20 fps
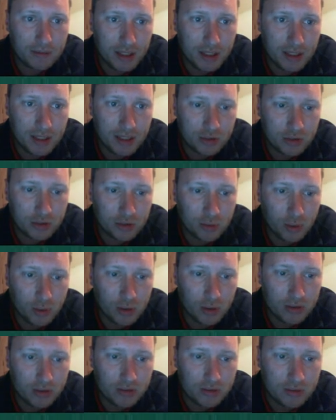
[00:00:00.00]
in the
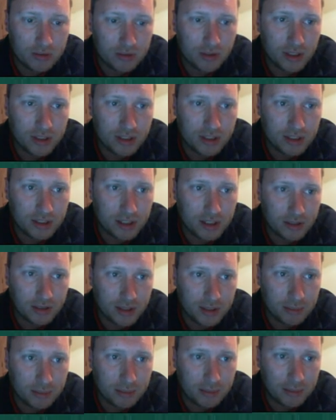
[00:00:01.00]
squad, not
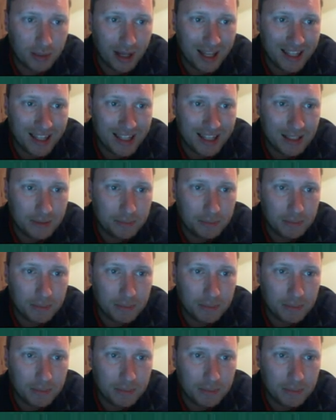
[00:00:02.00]
necessarily playing,